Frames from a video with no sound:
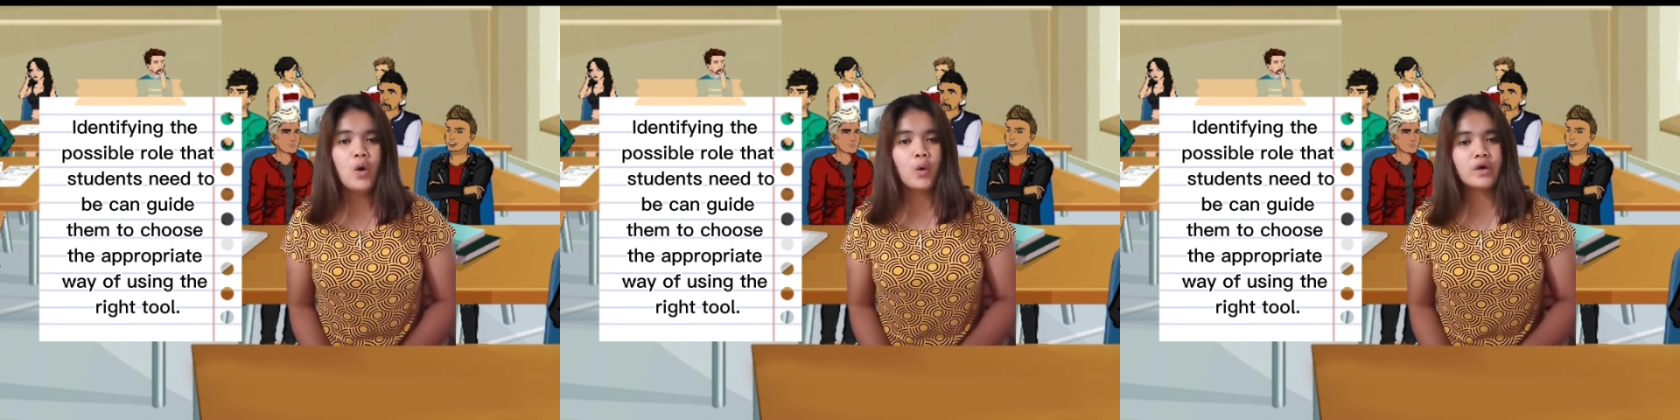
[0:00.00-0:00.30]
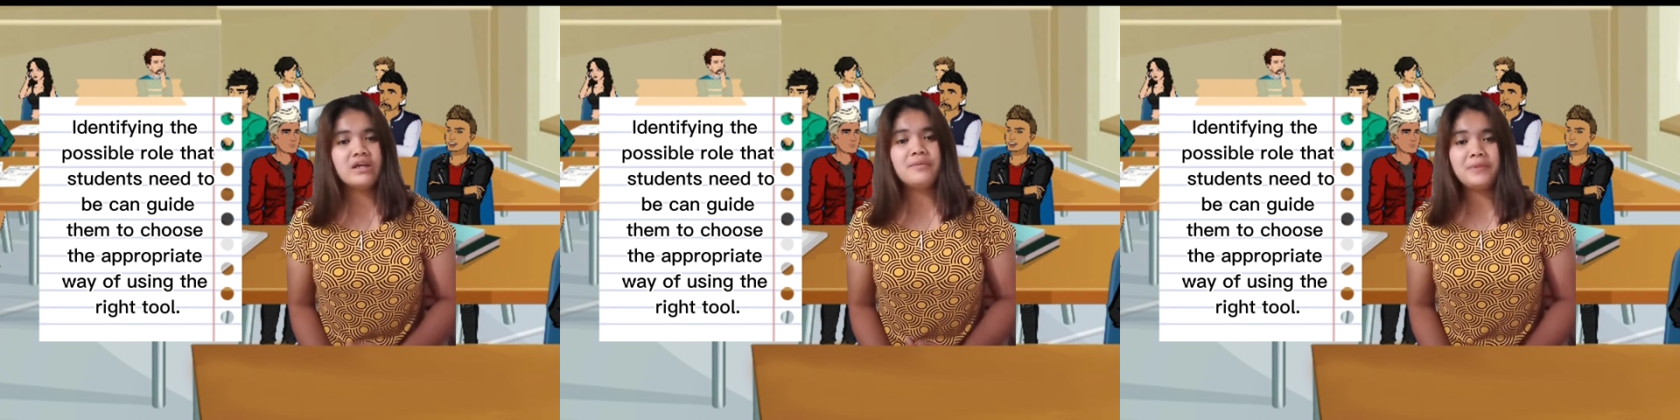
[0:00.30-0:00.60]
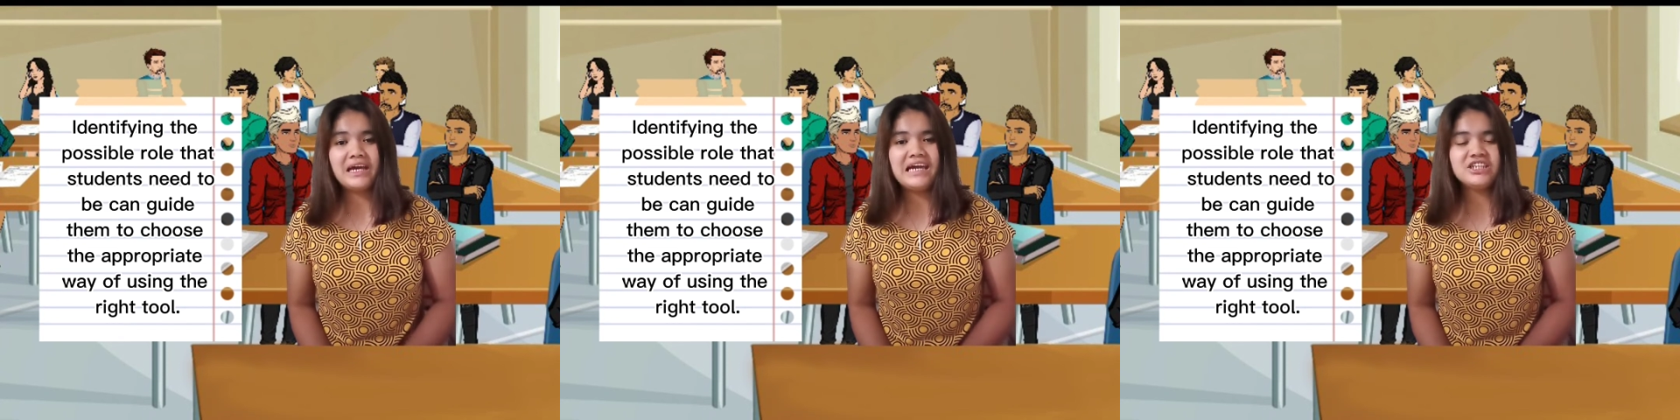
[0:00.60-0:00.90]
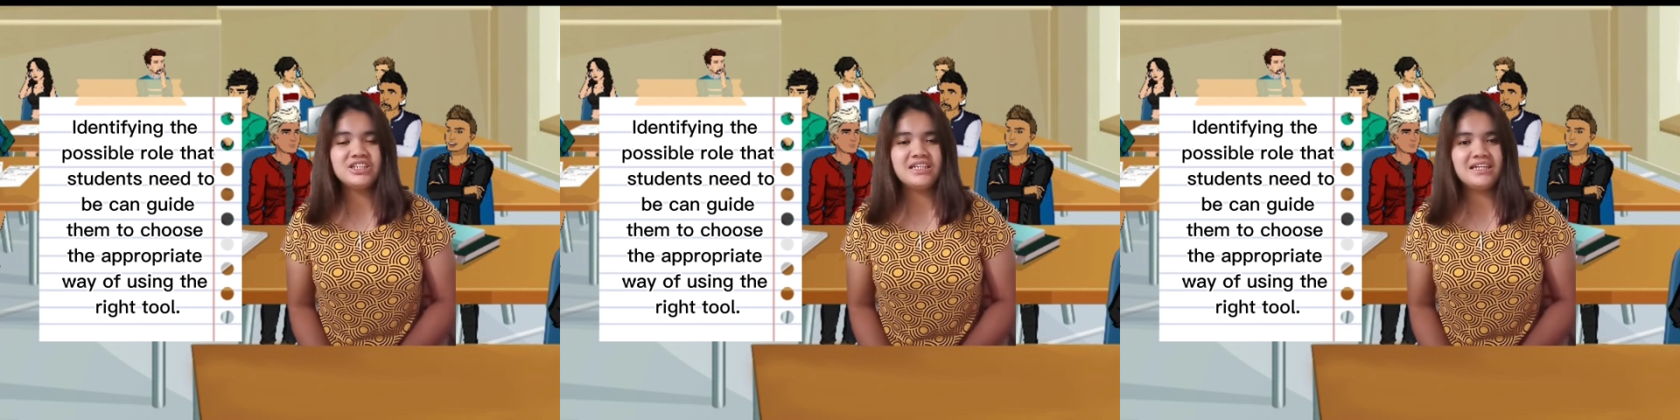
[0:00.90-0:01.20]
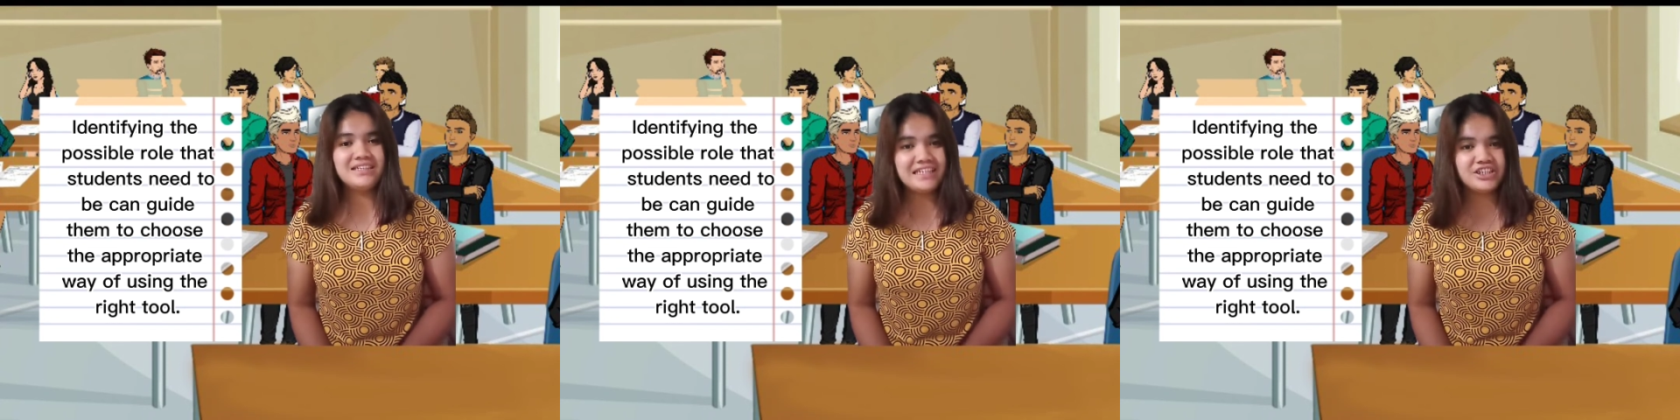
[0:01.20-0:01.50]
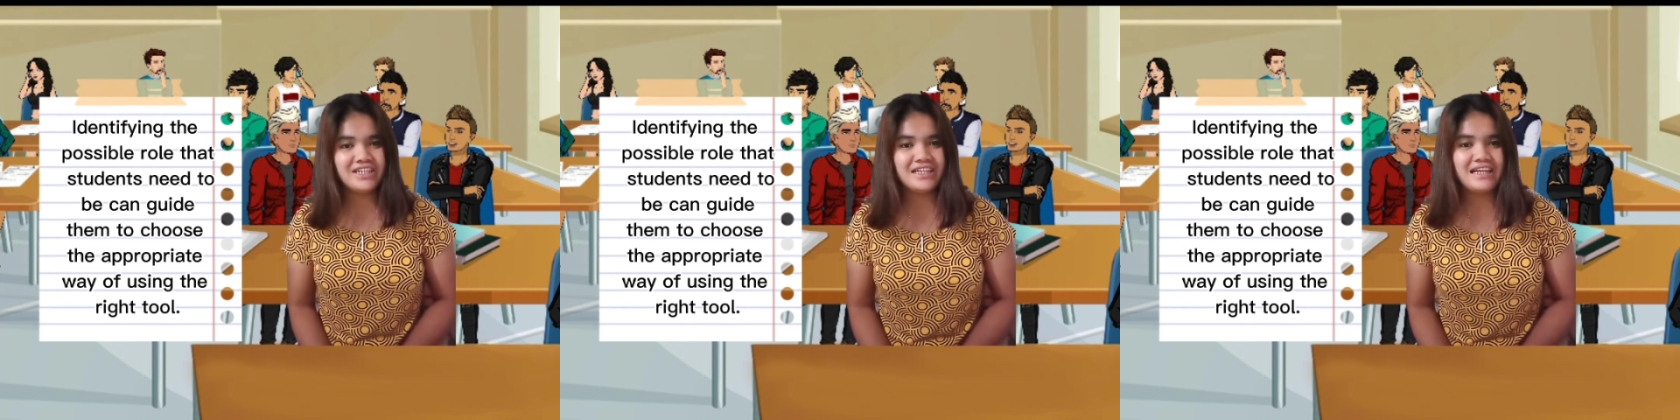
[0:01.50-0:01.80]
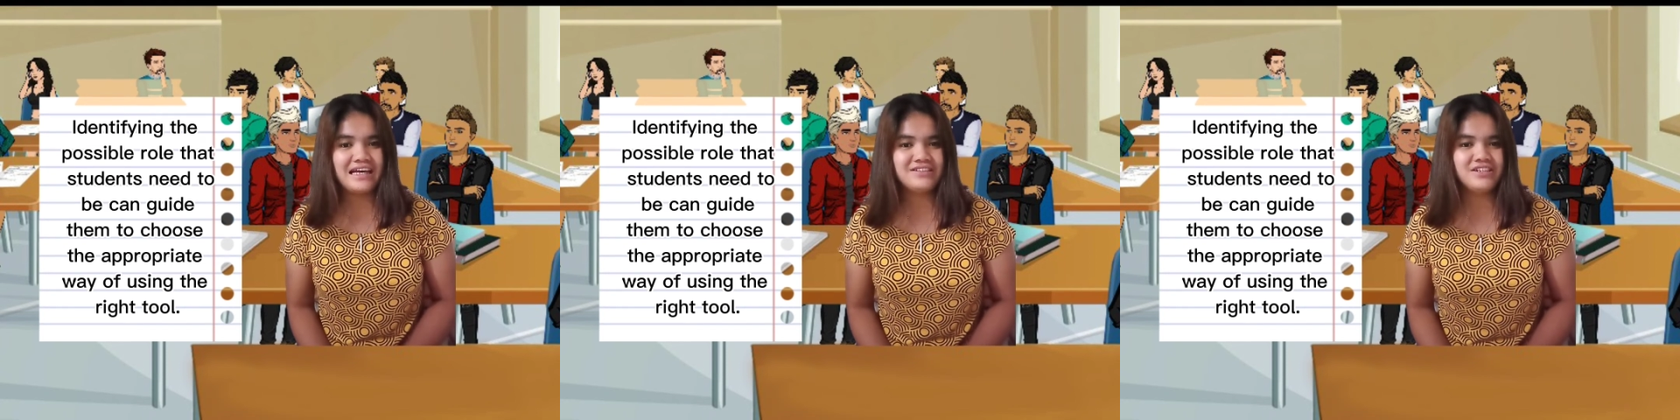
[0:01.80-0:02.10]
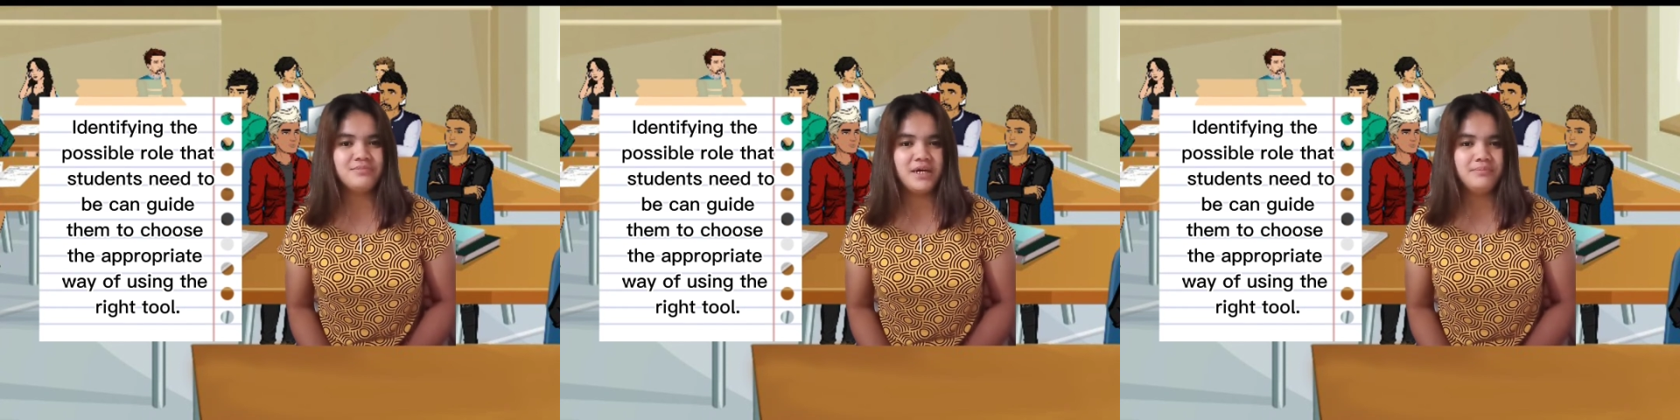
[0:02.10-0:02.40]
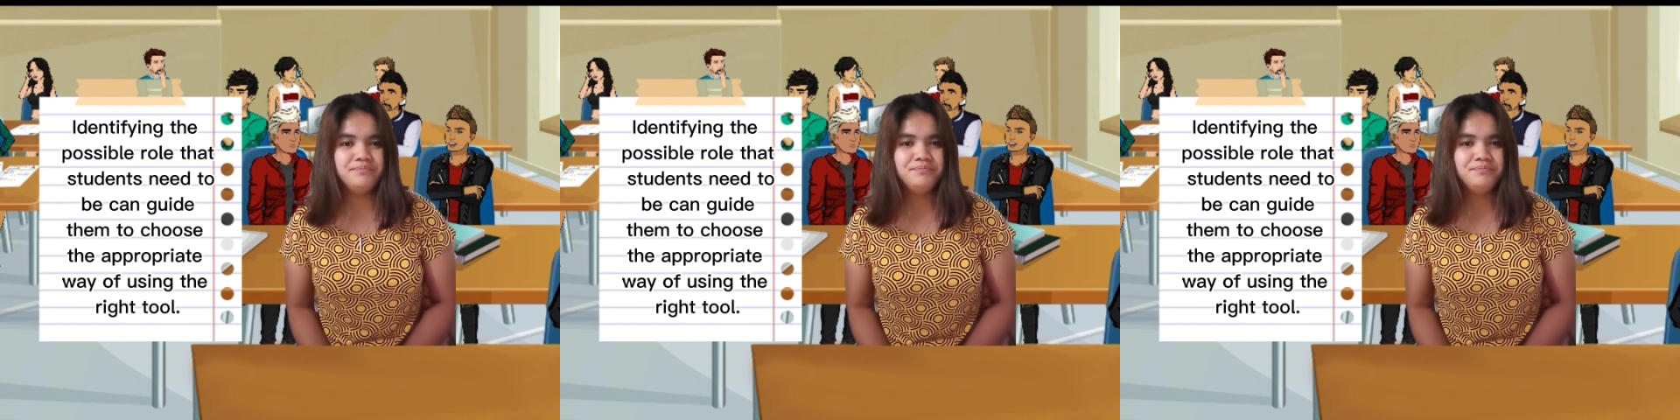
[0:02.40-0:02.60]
or an application in teaching the lesson, ma'am.